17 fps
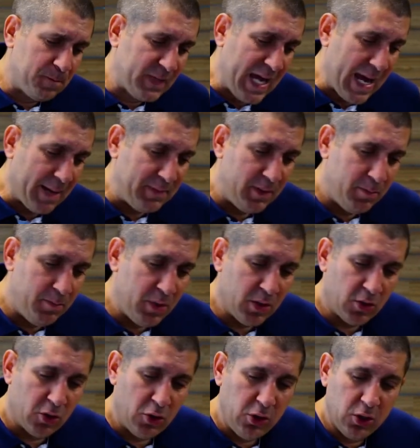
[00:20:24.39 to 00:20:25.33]
Captain
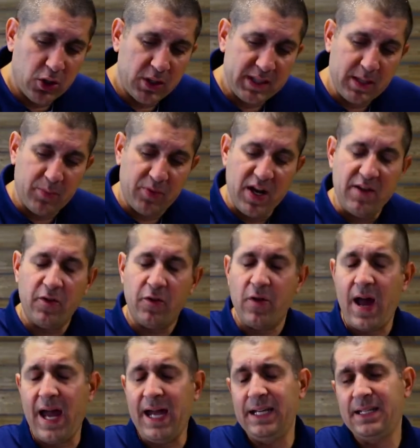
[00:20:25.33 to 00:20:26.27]
Miller looks at Private
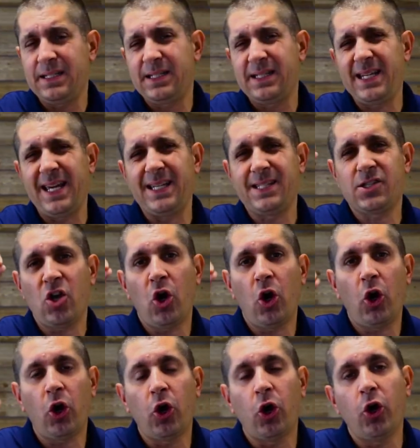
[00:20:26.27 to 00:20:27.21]
Ryan and says,
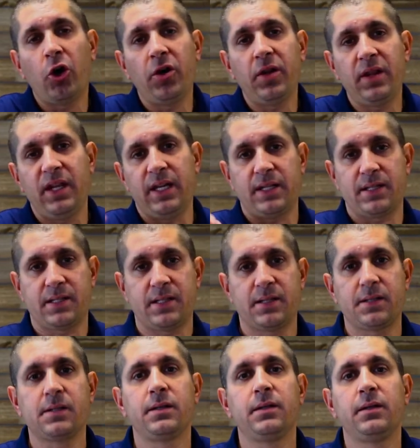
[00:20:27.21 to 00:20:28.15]
Earn
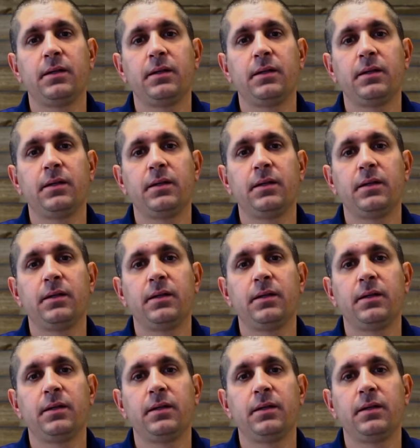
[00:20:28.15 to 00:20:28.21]
this.